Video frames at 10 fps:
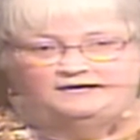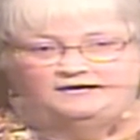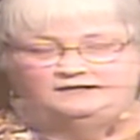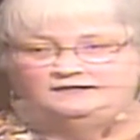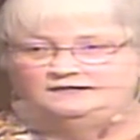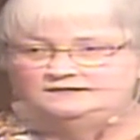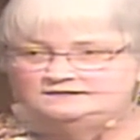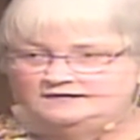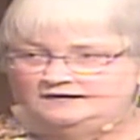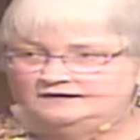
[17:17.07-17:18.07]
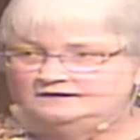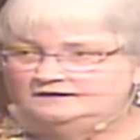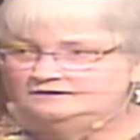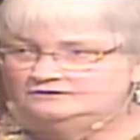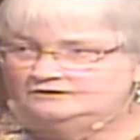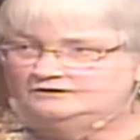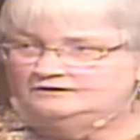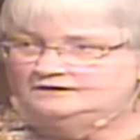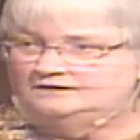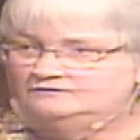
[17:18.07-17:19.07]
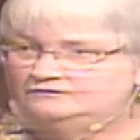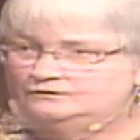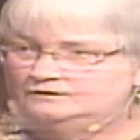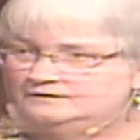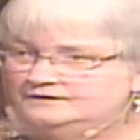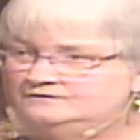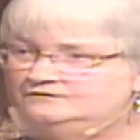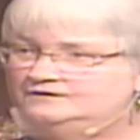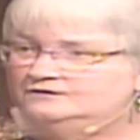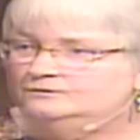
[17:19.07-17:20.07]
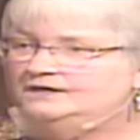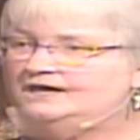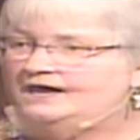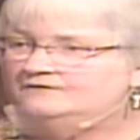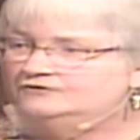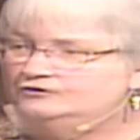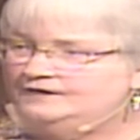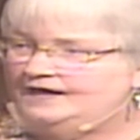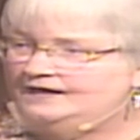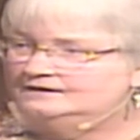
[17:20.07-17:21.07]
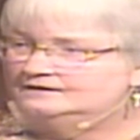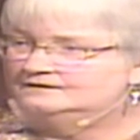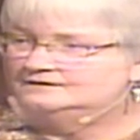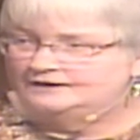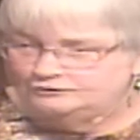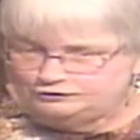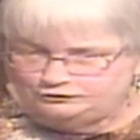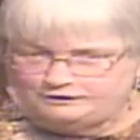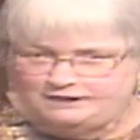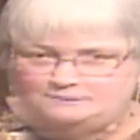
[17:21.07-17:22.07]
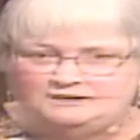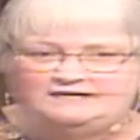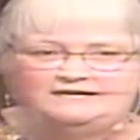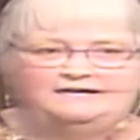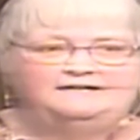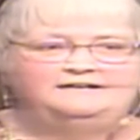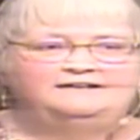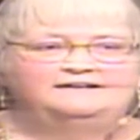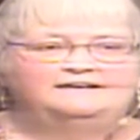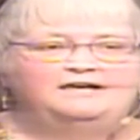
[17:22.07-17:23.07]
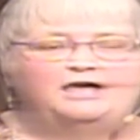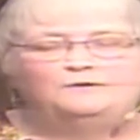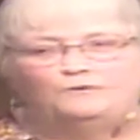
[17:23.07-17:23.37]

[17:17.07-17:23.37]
And then the second and third and fourth and fifth week after that, tell her your name again and